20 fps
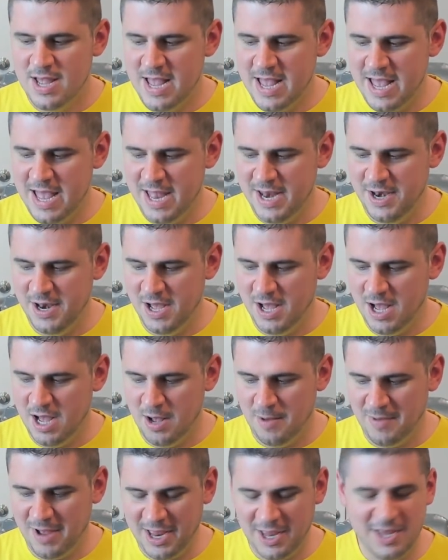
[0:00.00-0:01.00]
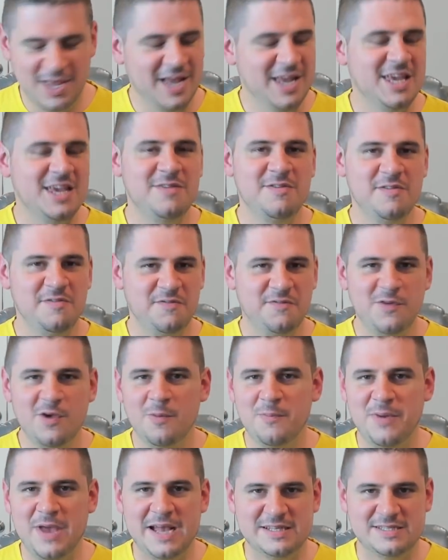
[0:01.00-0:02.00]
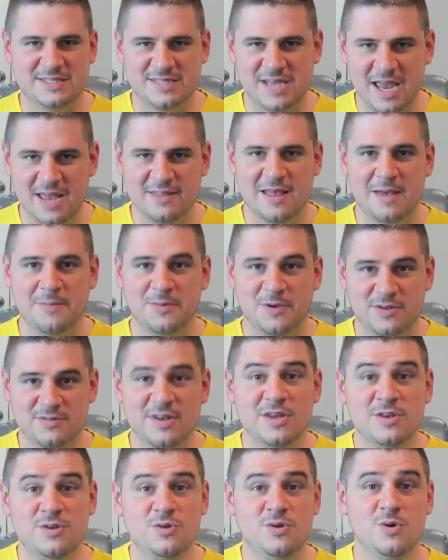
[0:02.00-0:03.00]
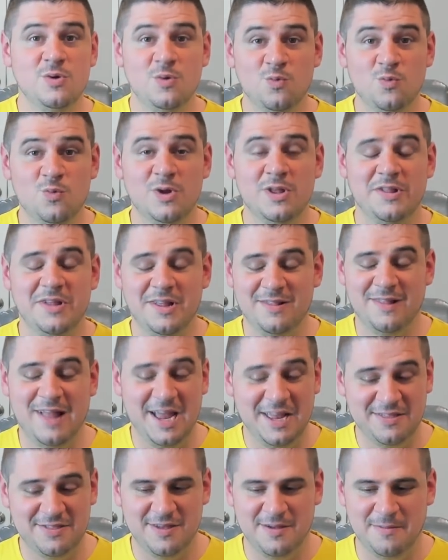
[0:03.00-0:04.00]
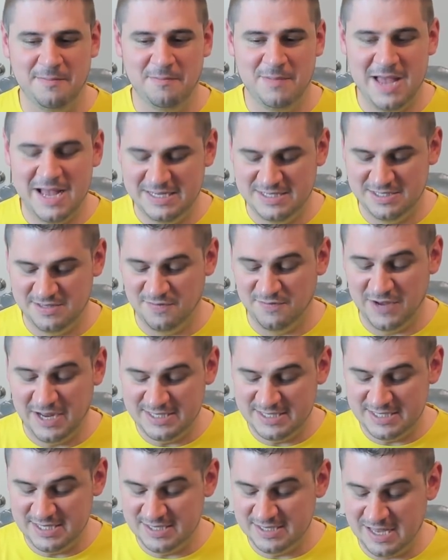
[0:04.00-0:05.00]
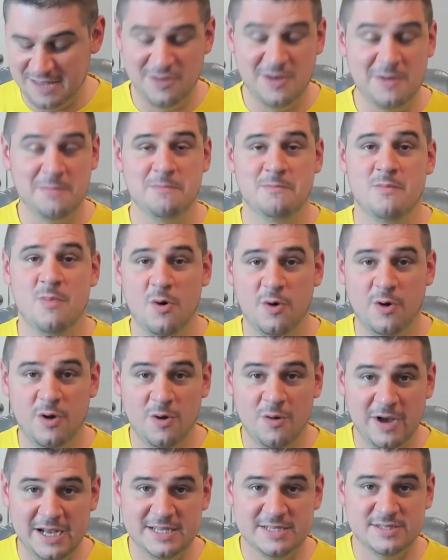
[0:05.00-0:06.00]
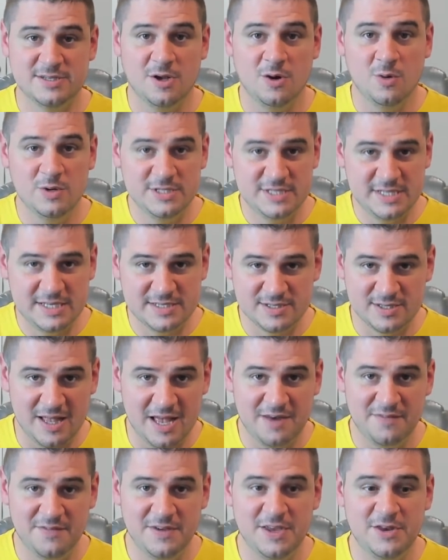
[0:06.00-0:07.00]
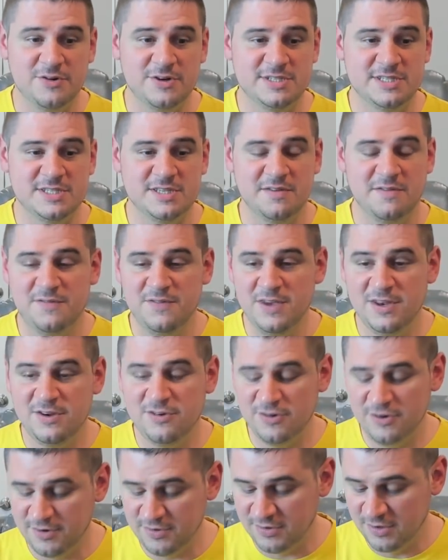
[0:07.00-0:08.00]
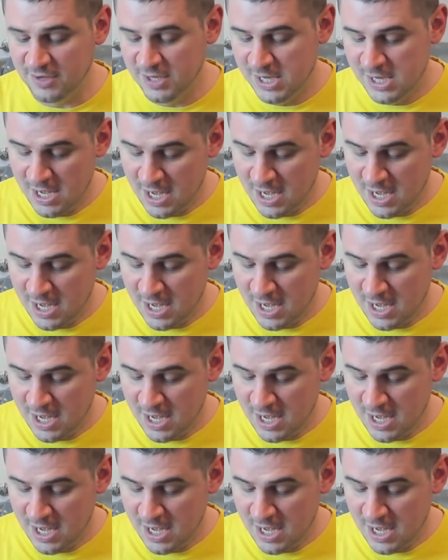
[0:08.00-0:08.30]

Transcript: And I even feel bad saying that because I do really like them as devices. I think Moto always has a lot of interesting features.